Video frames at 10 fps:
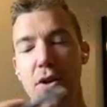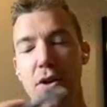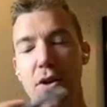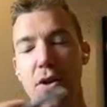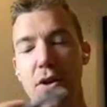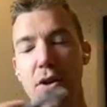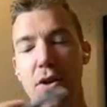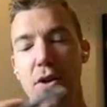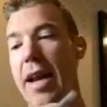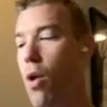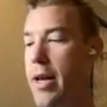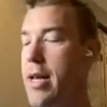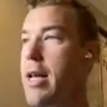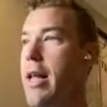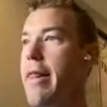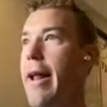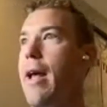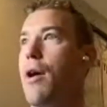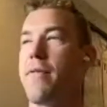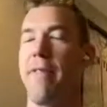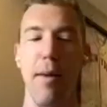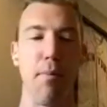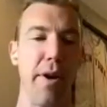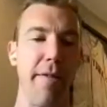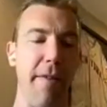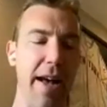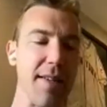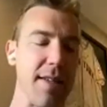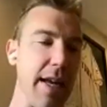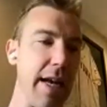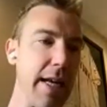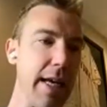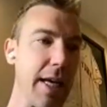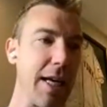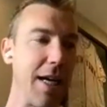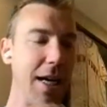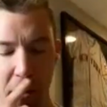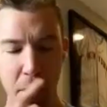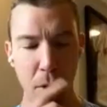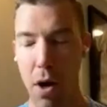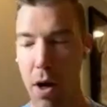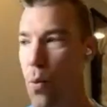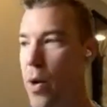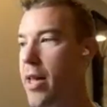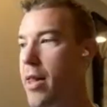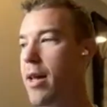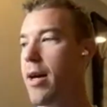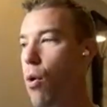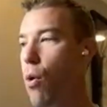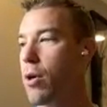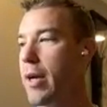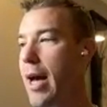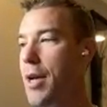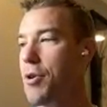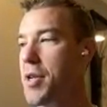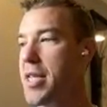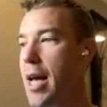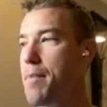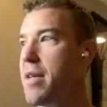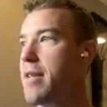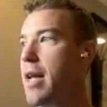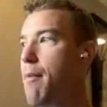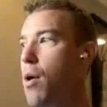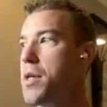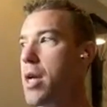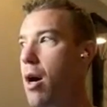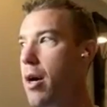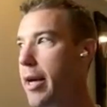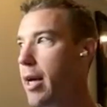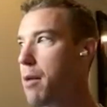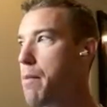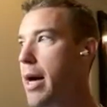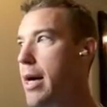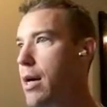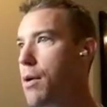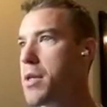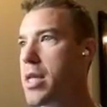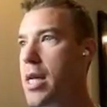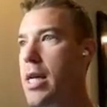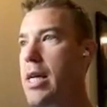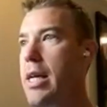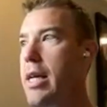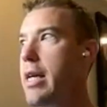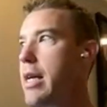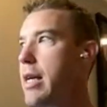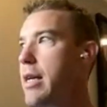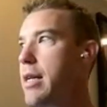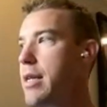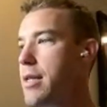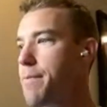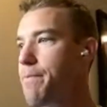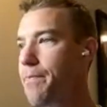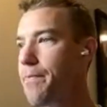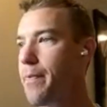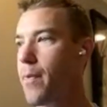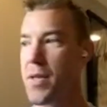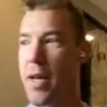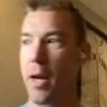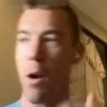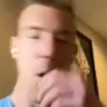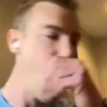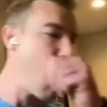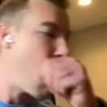And so that is one that I always find pretty fascinating. The other one with the oral contraceptives that I'm always talking about is, one second,